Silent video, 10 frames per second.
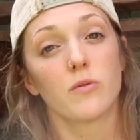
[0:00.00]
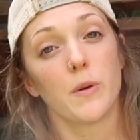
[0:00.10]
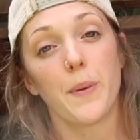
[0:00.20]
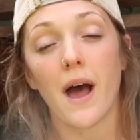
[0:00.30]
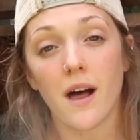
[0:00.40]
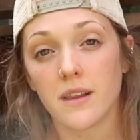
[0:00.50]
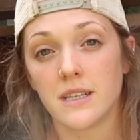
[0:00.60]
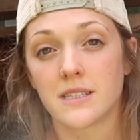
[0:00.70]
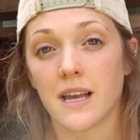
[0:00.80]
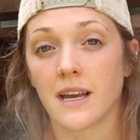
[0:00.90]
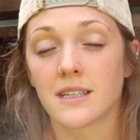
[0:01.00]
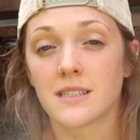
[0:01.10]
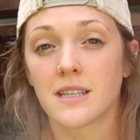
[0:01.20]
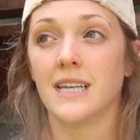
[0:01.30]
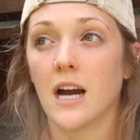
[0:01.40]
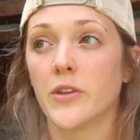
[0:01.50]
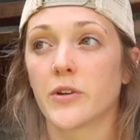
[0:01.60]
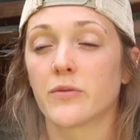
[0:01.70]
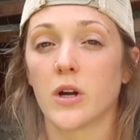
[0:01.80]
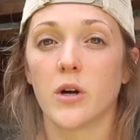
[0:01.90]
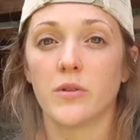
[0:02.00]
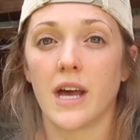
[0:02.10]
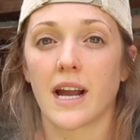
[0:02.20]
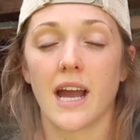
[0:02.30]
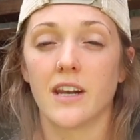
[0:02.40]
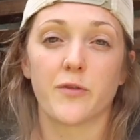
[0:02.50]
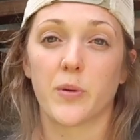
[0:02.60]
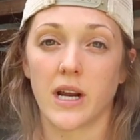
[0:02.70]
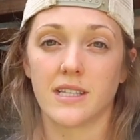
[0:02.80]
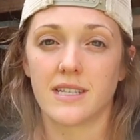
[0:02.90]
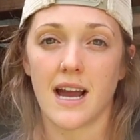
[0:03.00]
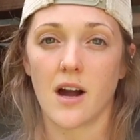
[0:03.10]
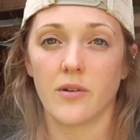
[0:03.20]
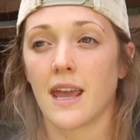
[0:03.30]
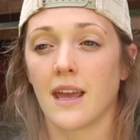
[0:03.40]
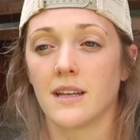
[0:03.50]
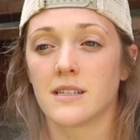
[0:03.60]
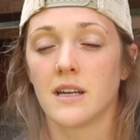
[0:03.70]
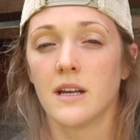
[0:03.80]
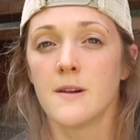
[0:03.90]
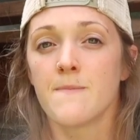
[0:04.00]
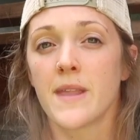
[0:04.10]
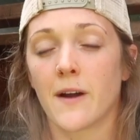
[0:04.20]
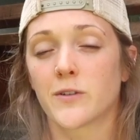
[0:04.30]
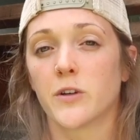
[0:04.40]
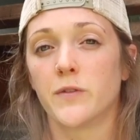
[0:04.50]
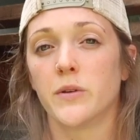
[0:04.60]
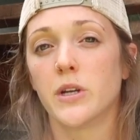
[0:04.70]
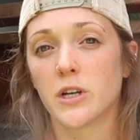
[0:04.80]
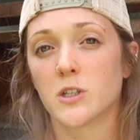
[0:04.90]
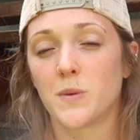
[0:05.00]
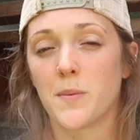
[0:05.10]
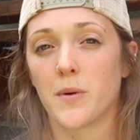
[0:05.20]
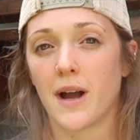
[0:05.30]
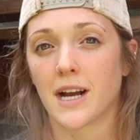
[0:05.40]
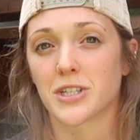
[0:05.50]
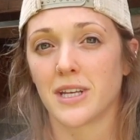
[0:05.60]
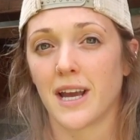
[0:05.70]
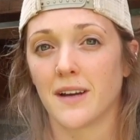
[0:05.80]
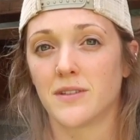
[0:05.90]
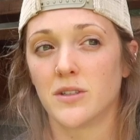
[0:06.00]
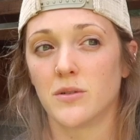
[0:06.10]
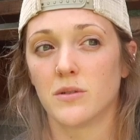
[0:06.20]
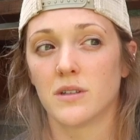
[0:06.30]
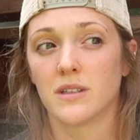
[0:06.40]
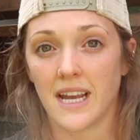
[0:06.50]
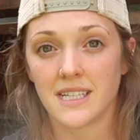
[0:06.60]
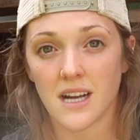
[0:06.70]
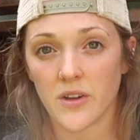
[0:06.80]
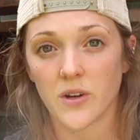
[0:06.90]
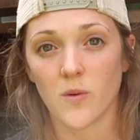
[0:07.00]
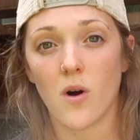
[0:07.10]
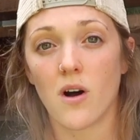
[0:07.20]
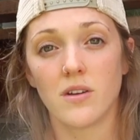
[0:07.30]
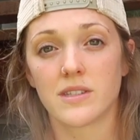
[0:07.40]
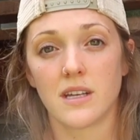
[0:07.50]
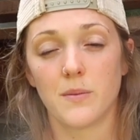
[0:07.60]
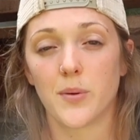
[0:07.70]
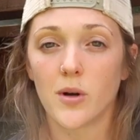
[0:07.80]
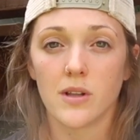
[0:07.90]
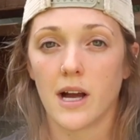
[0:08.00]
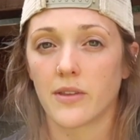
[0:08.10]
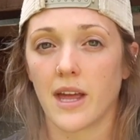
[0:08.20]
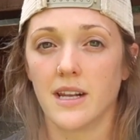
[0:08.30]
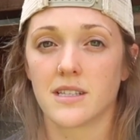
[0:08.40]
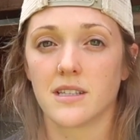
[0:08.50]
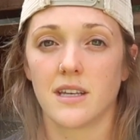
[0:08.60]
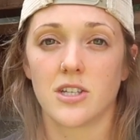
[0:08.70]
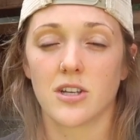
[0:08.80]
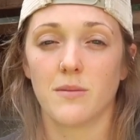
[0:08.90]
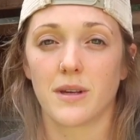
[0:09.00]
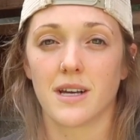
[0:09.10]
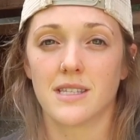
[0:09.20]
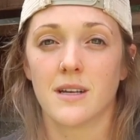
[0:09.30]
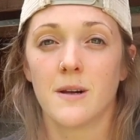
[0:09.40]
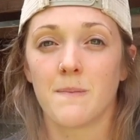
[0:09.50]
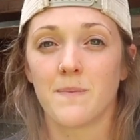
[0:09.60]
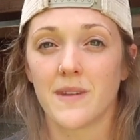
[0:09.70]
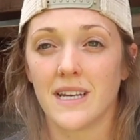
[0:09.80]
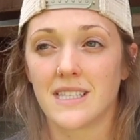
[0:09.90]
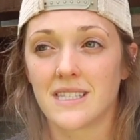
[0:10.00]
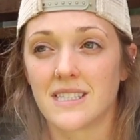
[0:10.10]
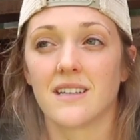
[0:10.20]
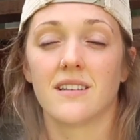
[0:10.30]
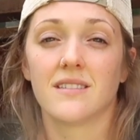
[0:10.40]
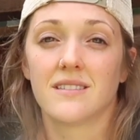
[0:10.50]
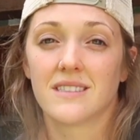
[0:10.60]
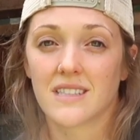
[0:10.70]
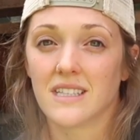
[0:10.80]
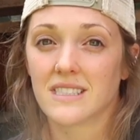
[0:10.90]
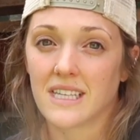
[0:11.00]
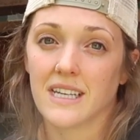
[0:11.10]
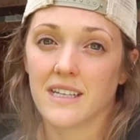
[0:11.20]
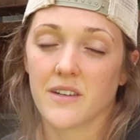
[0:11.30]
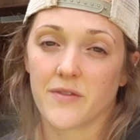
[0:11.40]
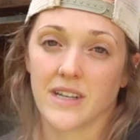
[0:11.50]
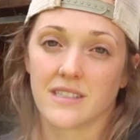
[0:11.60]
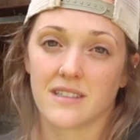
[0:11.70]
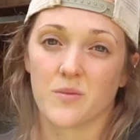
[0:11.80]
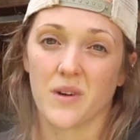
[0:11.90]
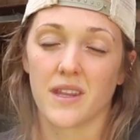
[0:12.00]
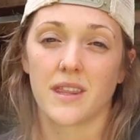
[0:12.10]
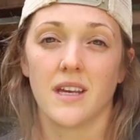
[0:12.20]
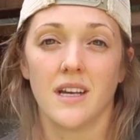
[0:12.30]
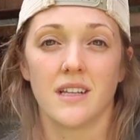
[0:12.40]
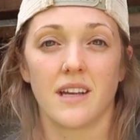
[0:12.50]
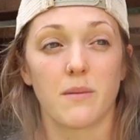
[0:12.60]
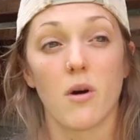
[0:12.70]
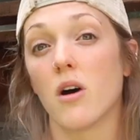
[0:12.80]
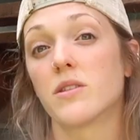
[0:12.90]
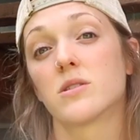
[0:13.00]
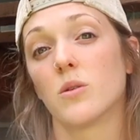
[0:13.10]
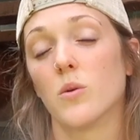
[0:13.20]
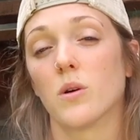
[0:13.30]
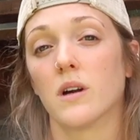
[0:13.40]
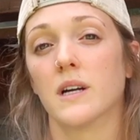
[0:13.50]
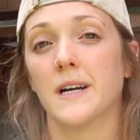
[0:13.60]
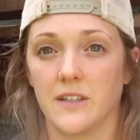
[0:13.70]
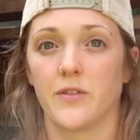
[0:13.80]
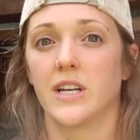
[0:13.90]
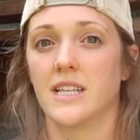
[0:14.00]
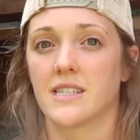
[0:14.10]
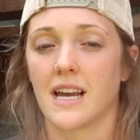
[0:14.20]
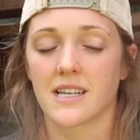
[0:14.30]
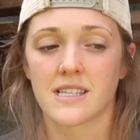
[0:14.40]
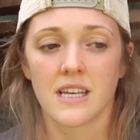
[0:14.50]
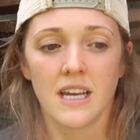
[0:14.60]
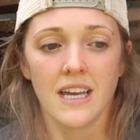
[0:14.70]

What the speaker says: repel insects, down the road that kind of breaks down, and after a few years people actually have to take down their walls and pull out that insulation because it still does get infested with like moths or different insects.